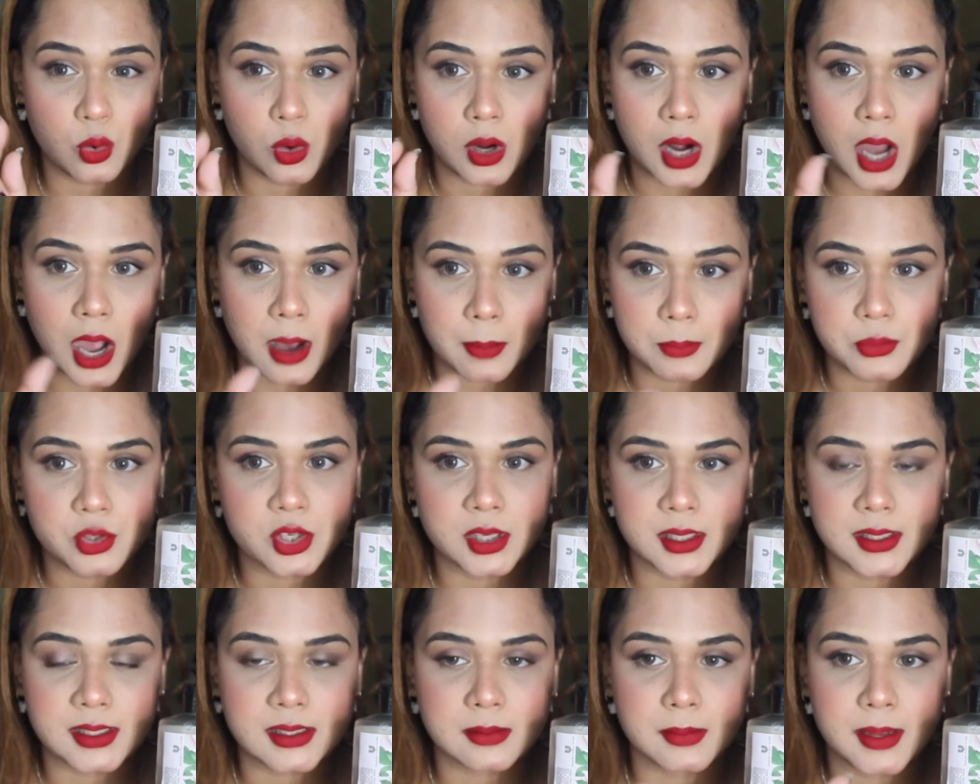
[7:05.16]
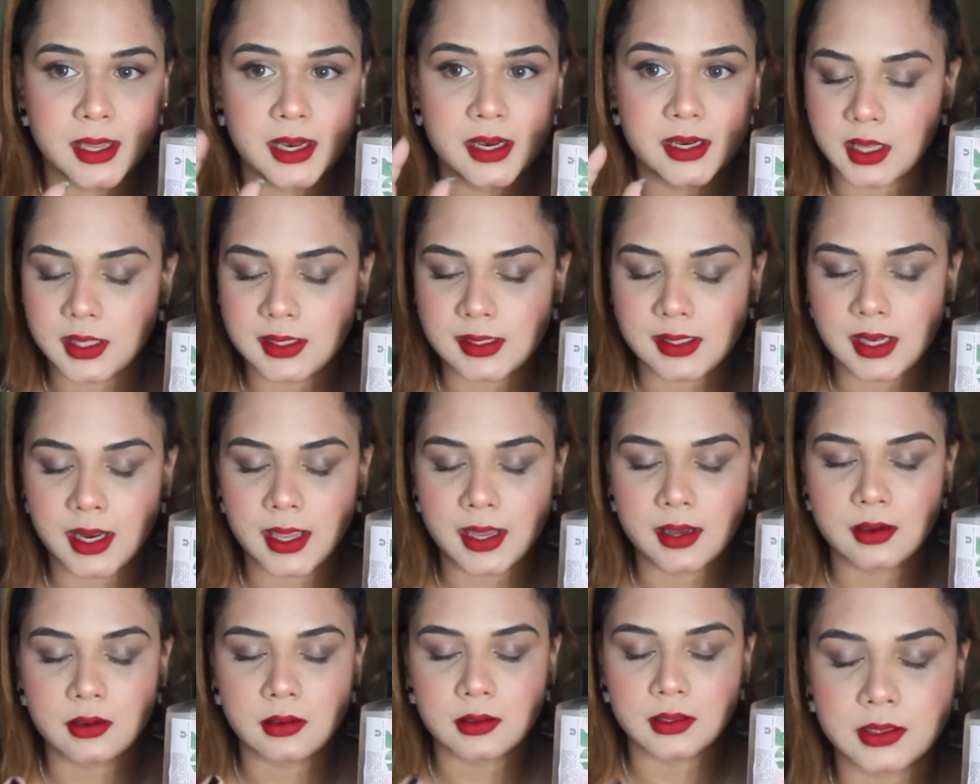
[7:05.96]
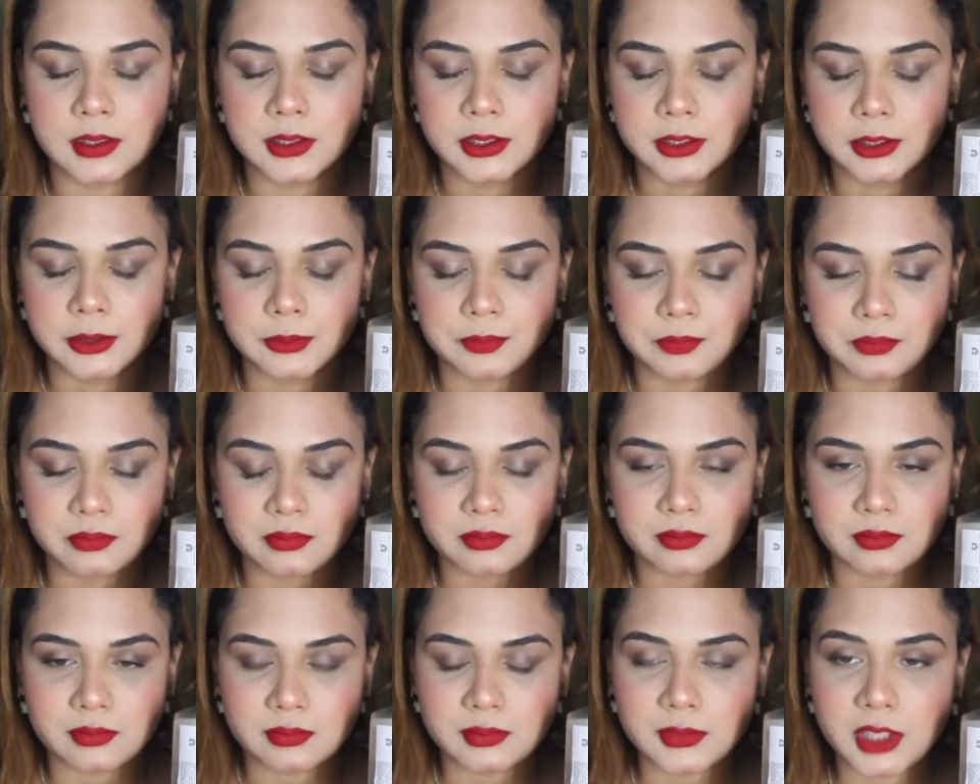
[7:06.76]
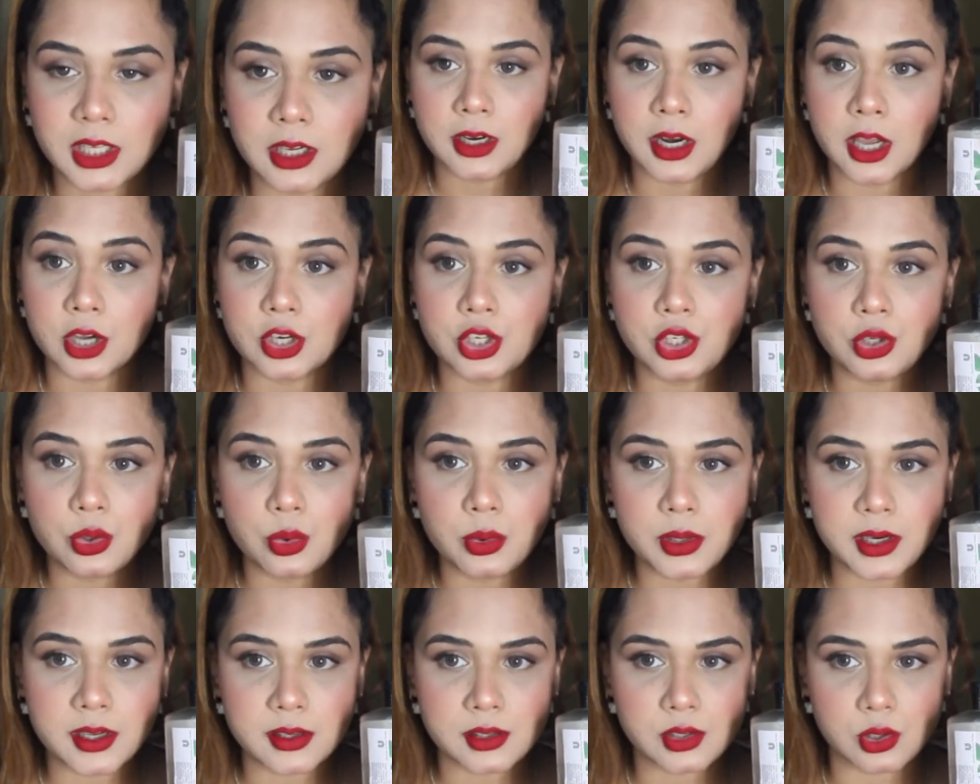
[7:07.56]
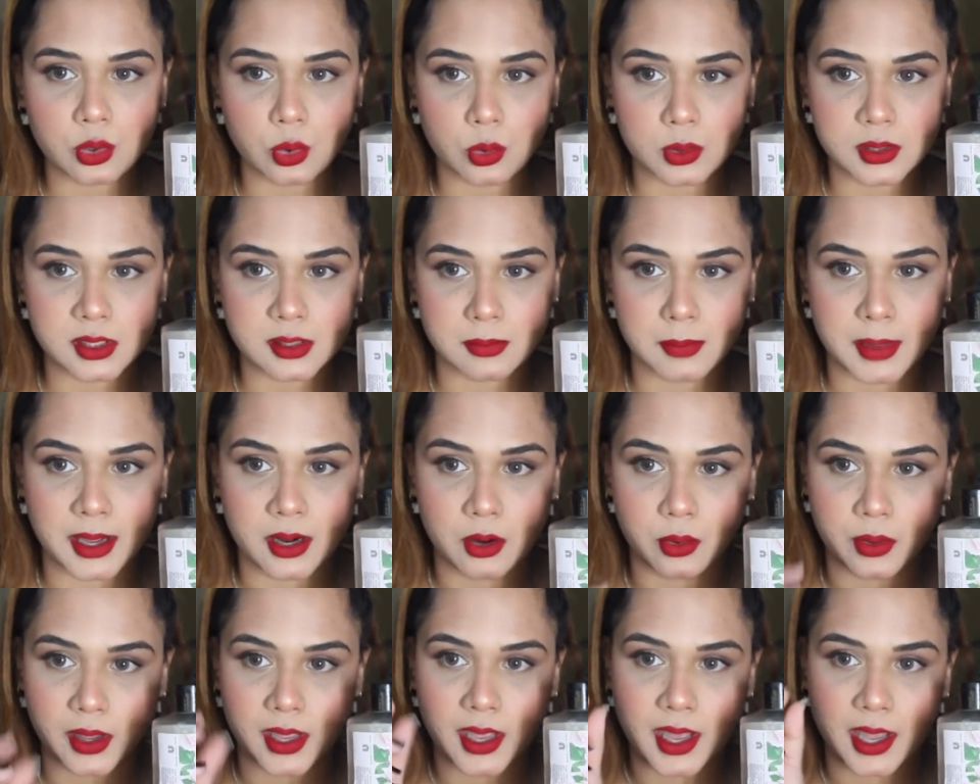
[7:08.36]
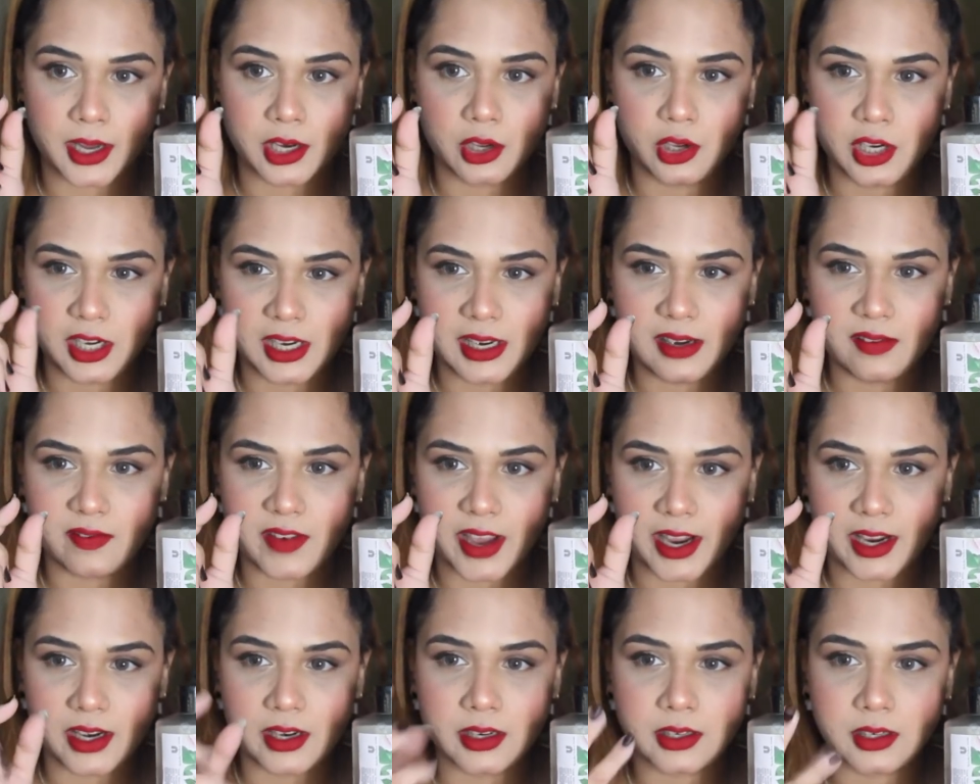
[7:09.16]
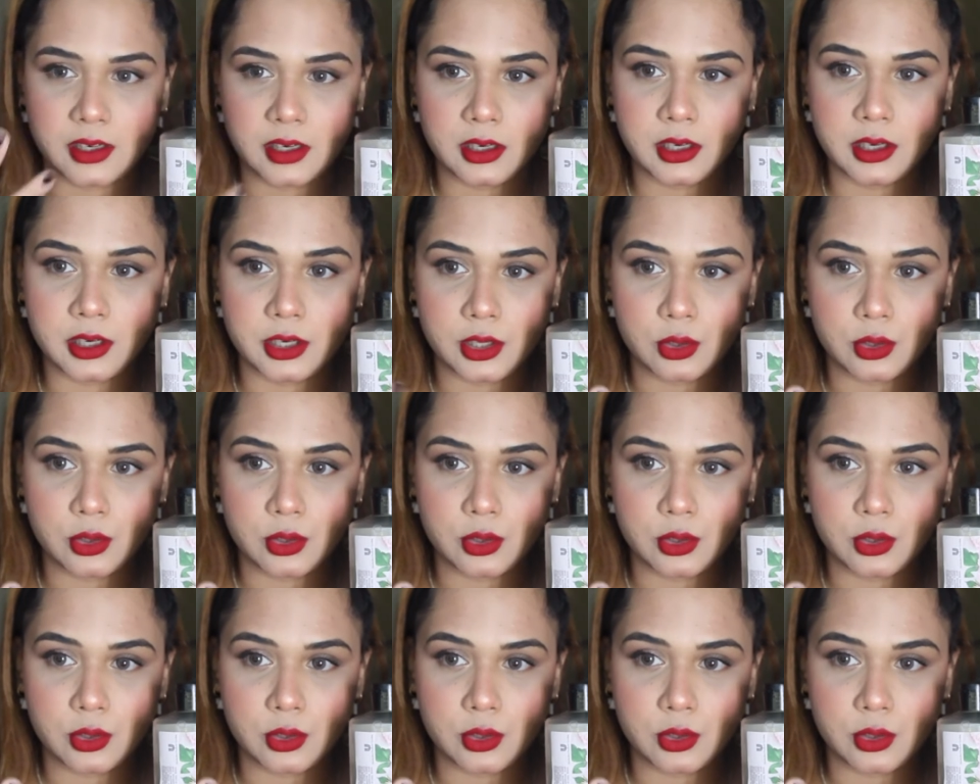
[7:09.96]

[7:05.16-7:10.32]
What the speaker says: gulab gel smell. It's like a luxurious rose smell, okay? And you need very little.